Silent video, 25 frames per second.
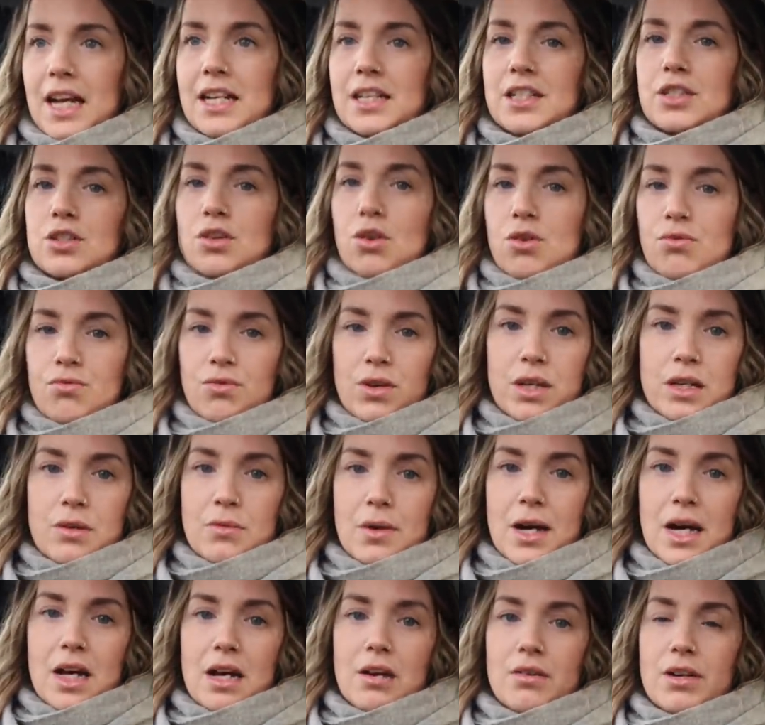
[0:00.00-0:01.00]
And it's gone really
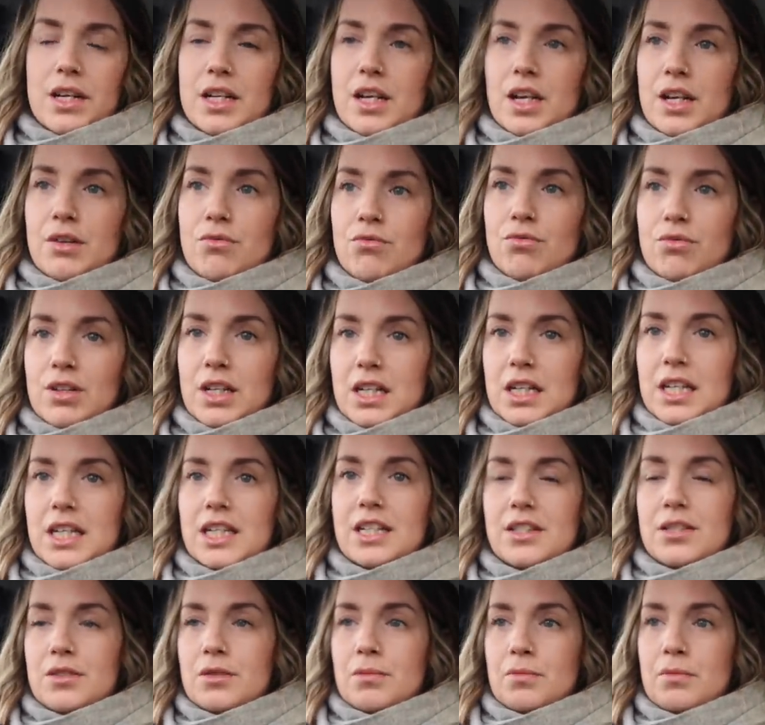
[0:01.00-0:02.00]
well, and
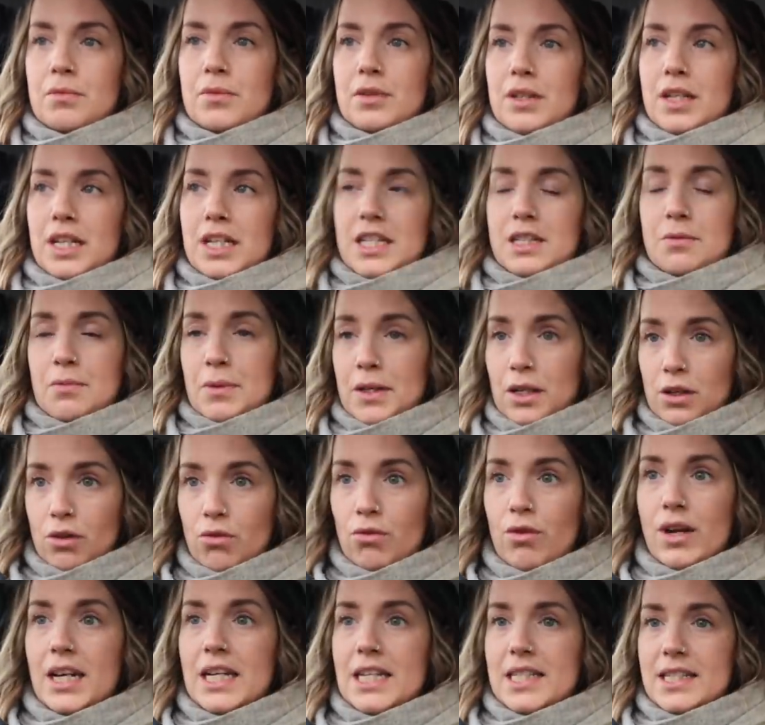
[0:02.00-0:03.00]
it's been
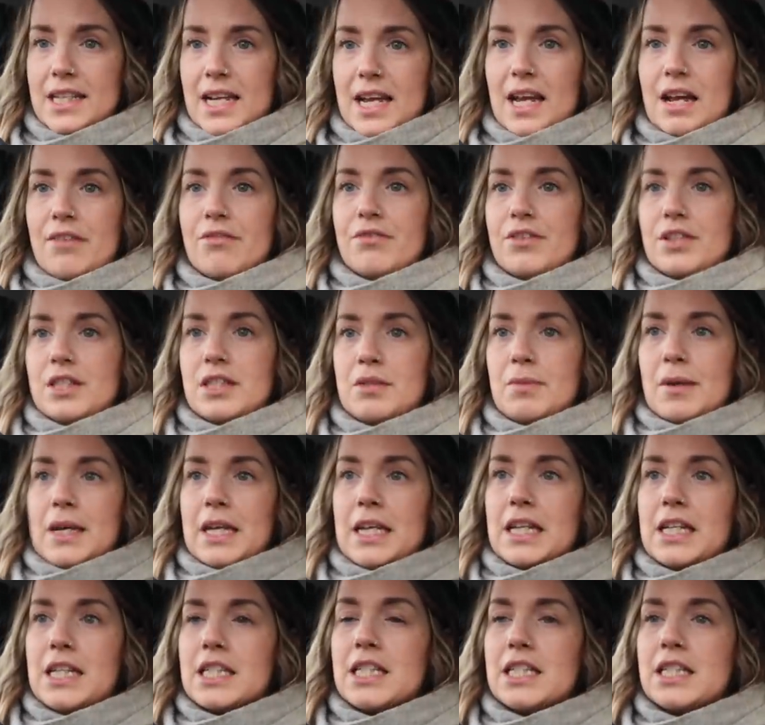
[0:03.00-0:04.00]
great to have the
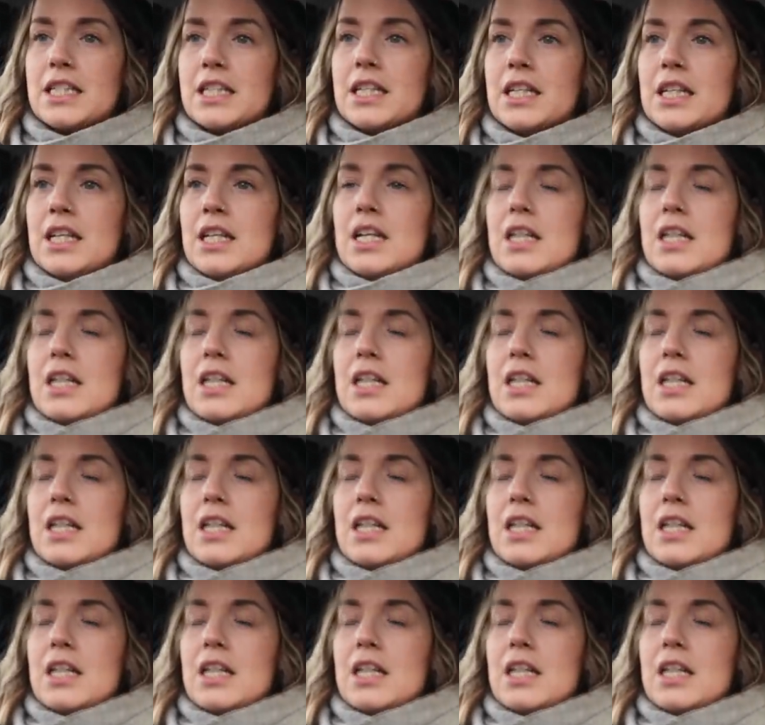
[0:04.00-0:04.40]
space.